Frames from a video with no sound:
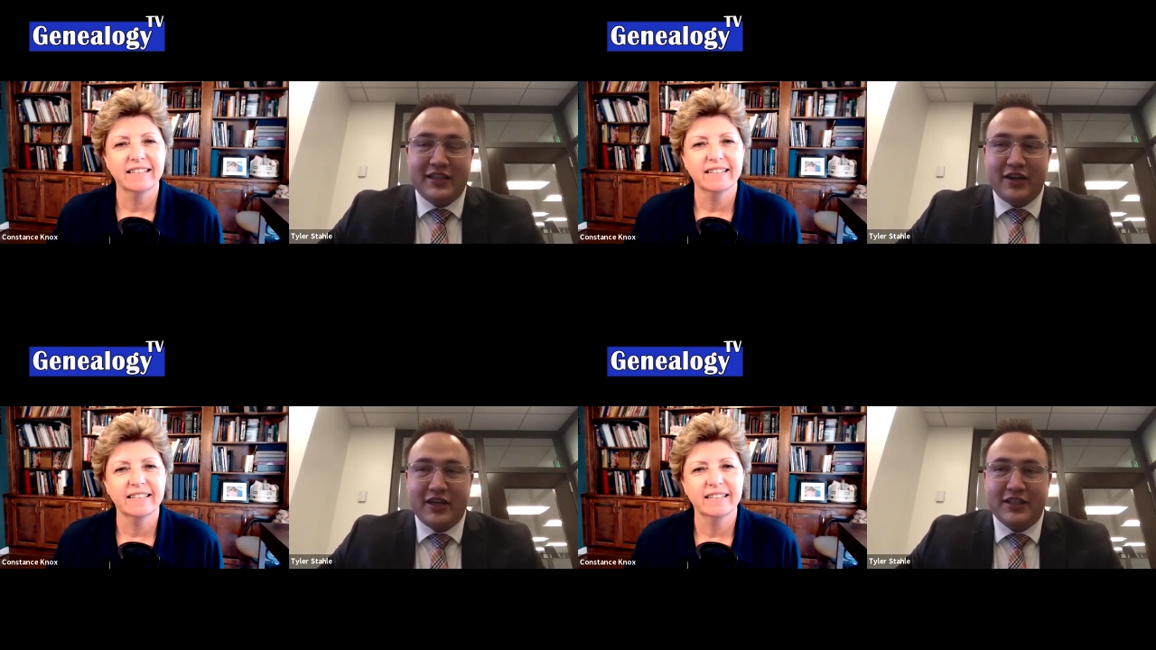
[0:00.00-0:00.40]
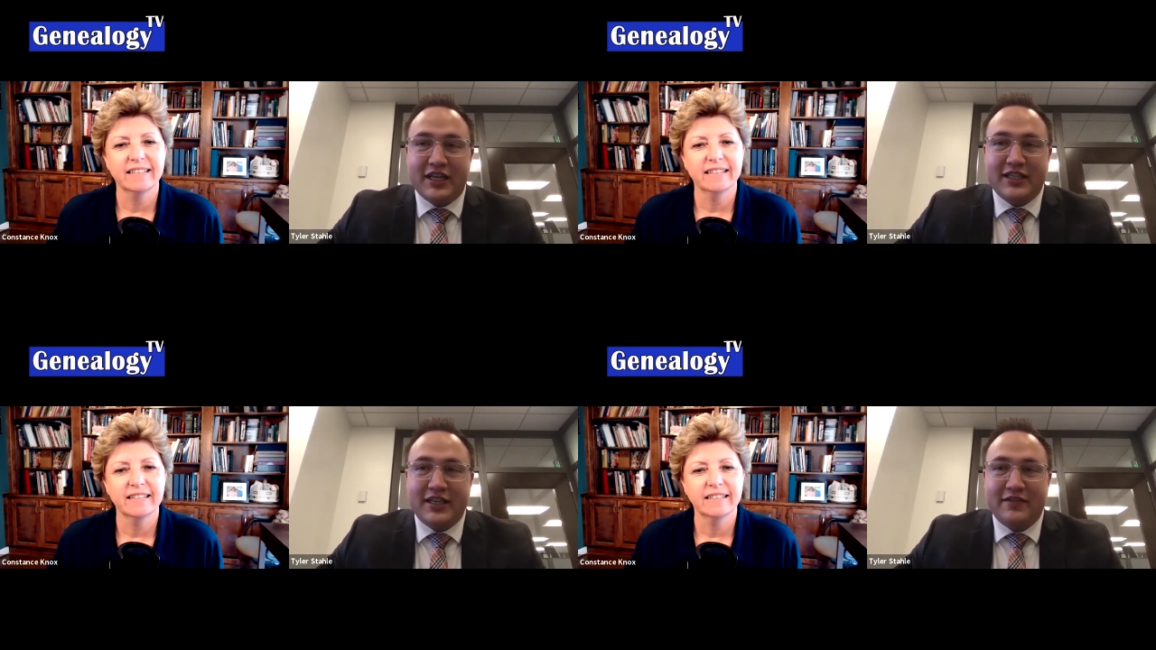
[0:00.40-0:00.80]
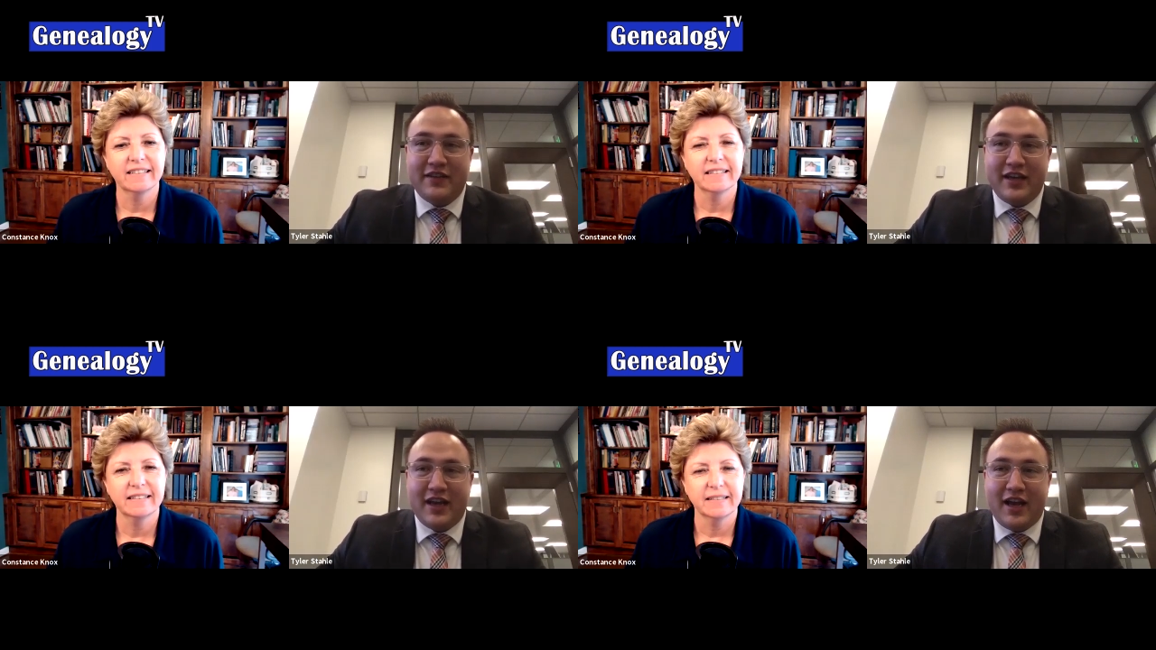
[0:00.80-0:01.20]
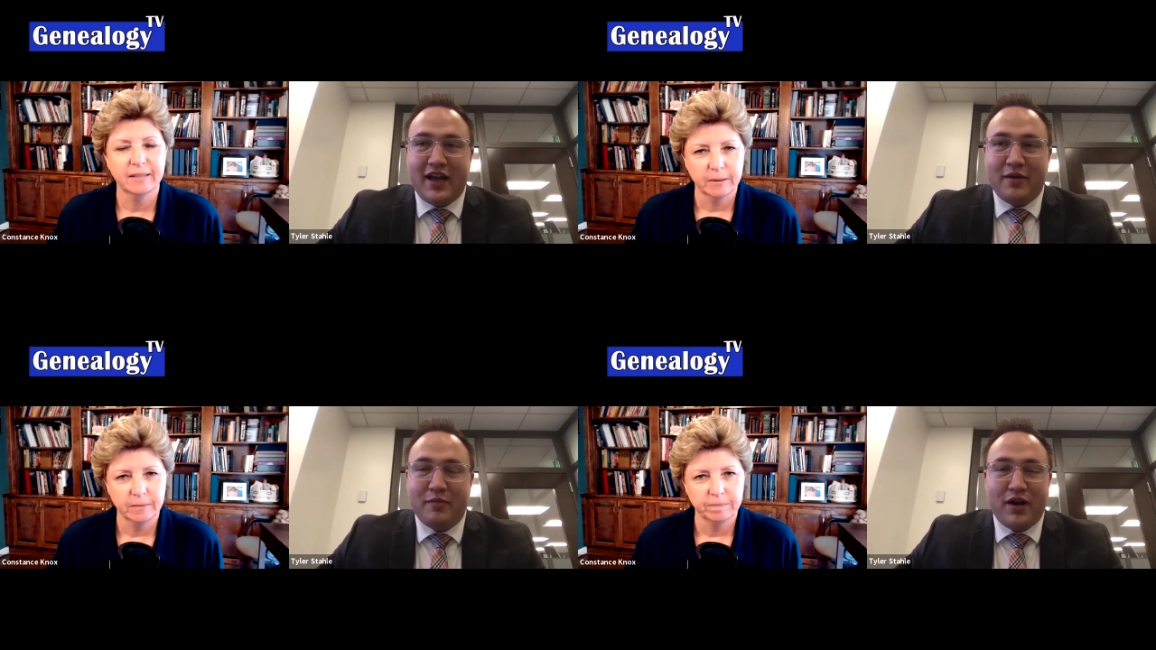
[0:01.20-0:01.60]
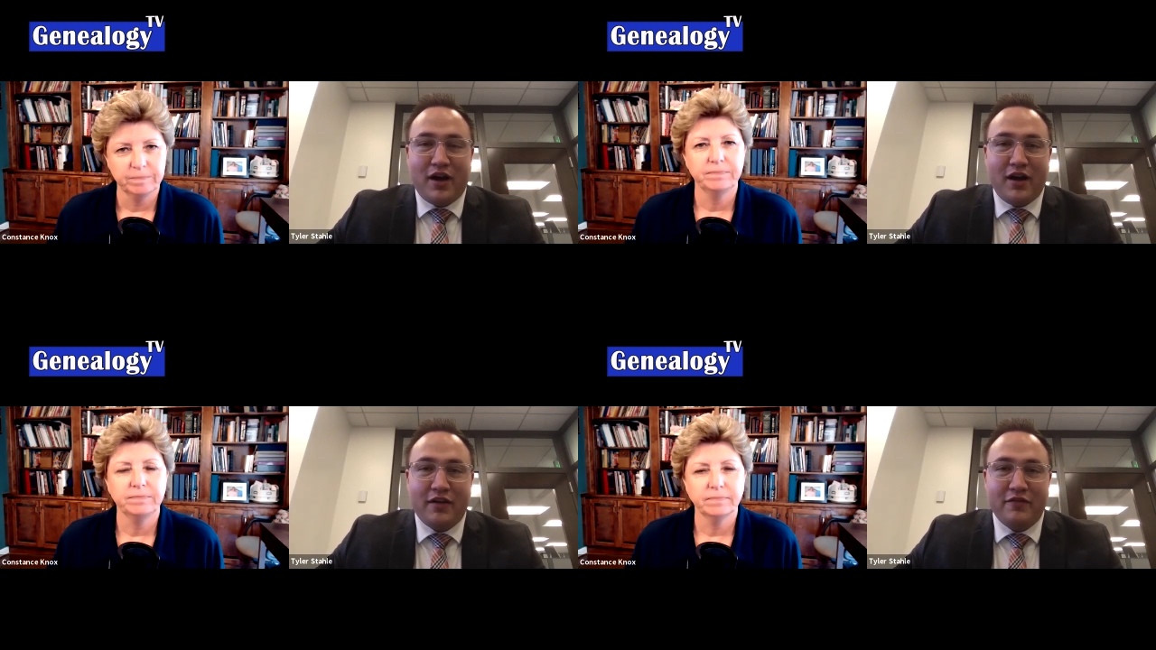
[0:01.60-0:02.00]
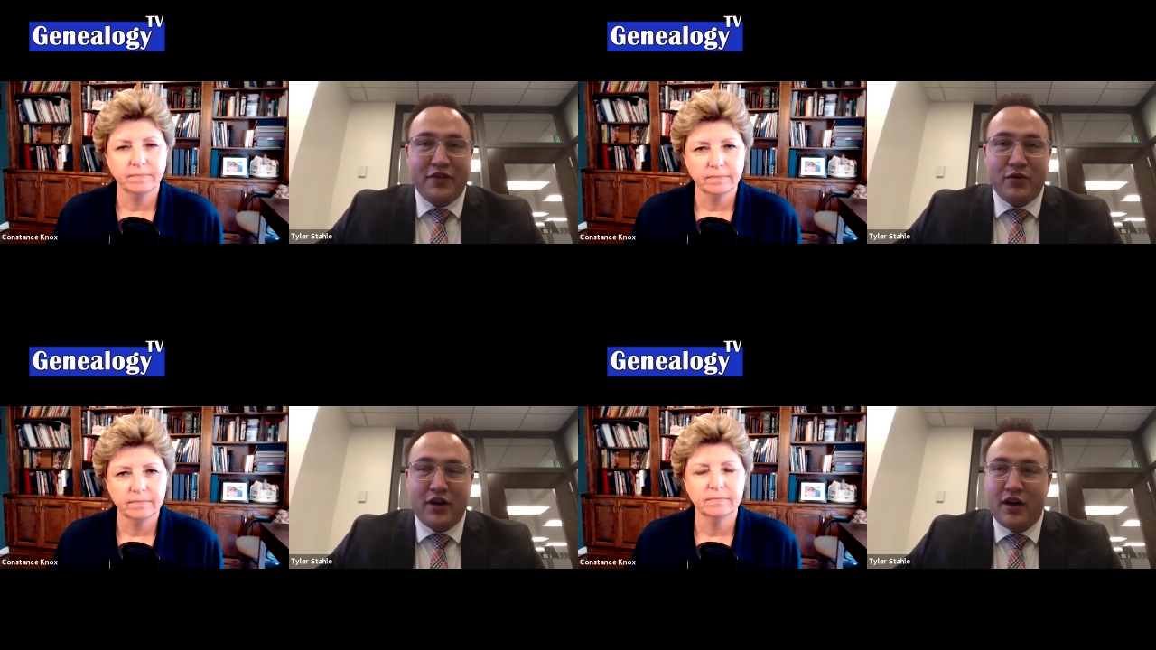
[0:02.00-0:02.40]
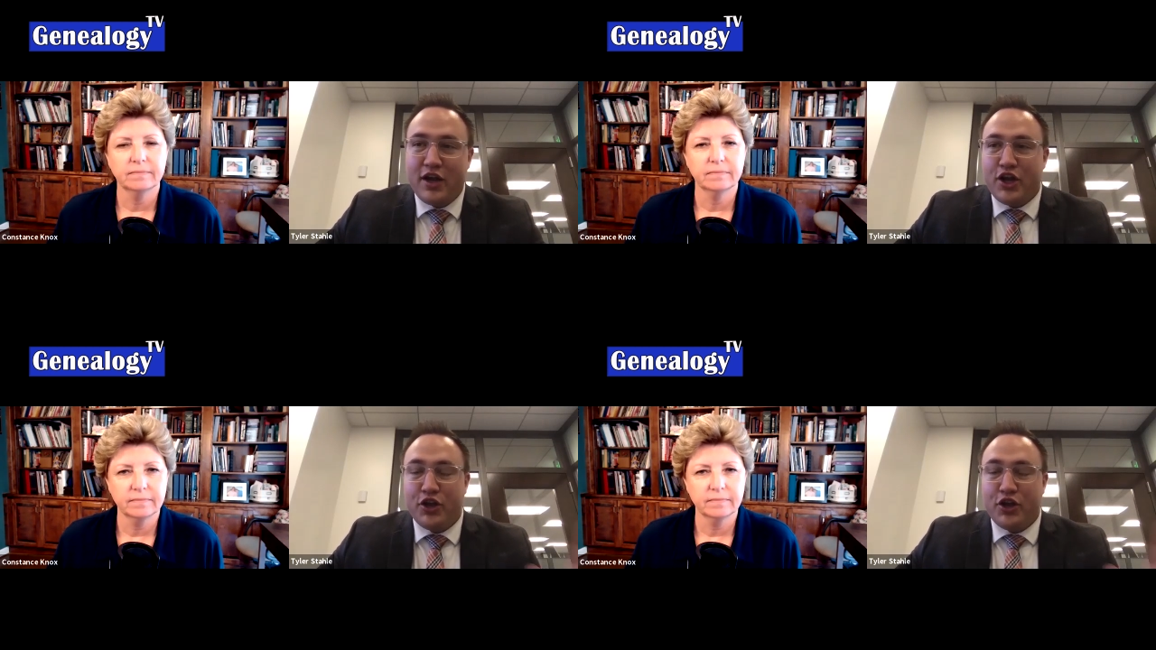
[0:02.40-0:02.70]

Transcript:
Speaker 1: and you're a Gen TV viewer,